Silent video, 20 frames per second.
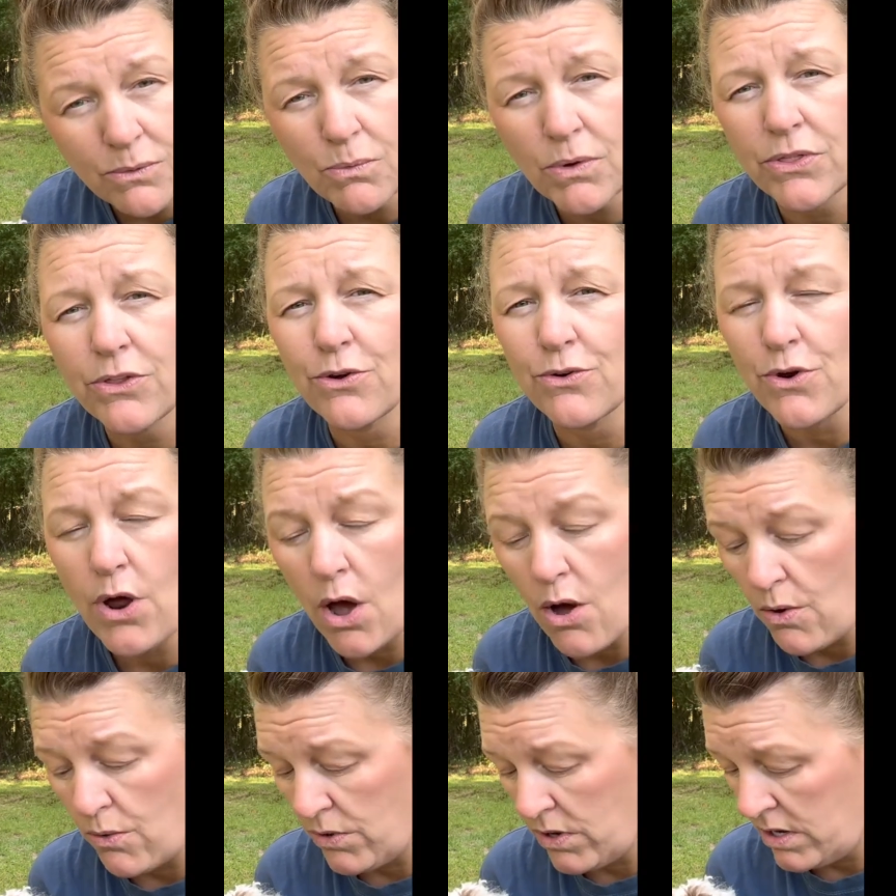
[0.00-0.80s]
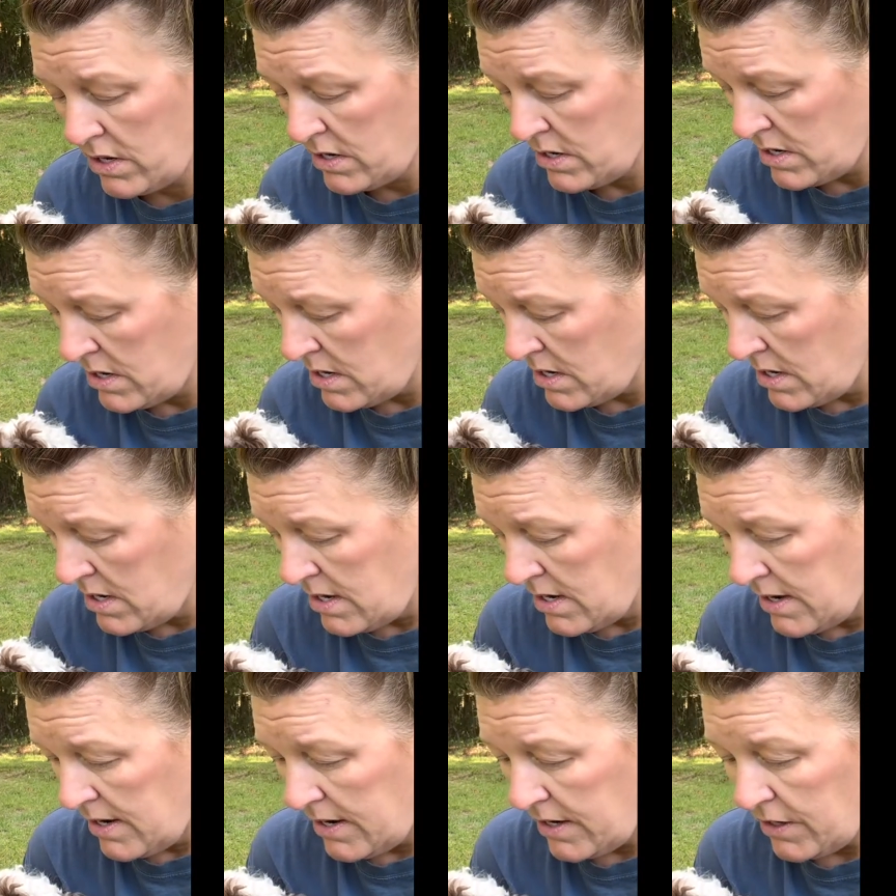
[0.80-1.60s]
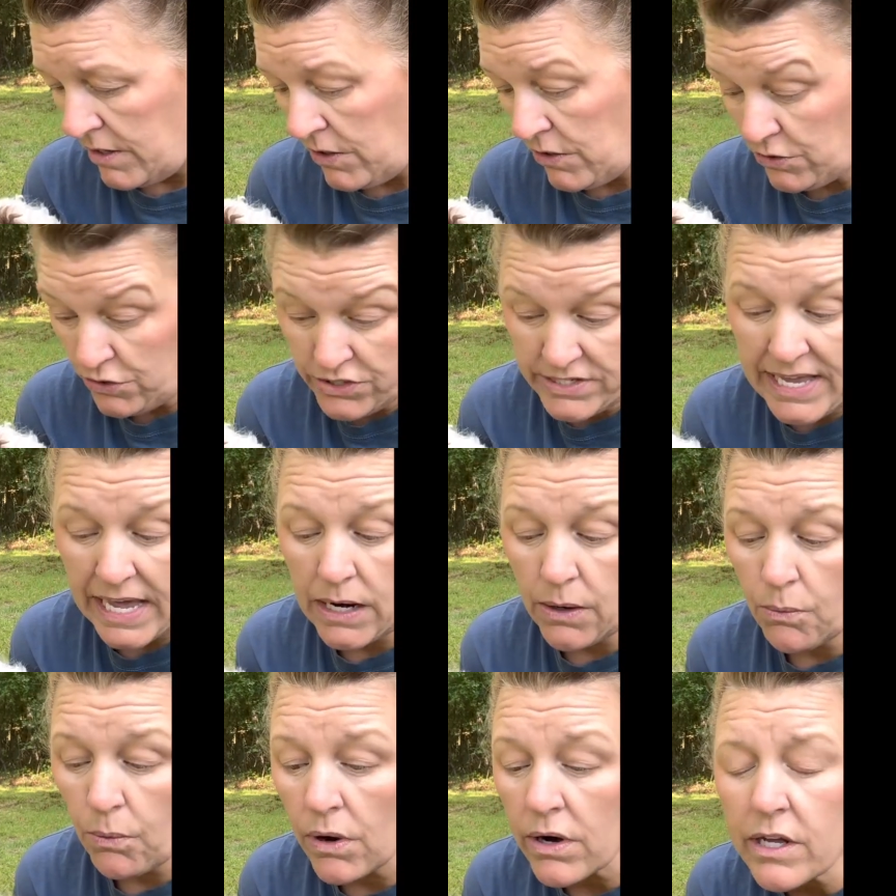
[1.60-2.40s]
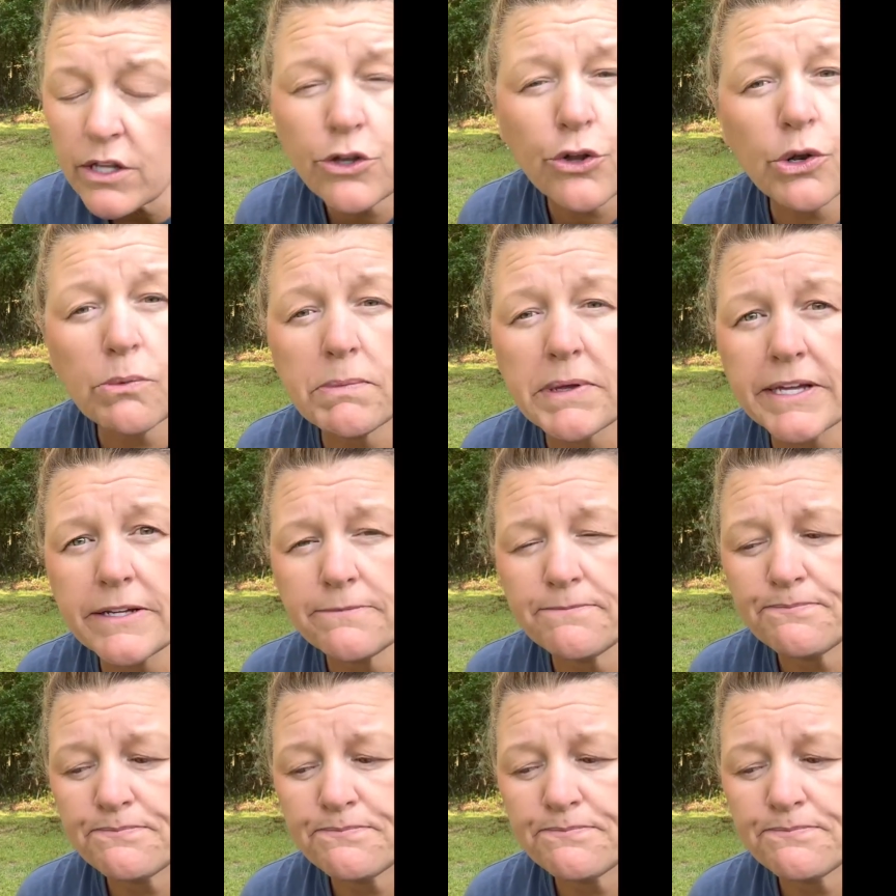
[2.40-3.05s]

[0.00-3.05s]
with your dog. You just got to work a little bit.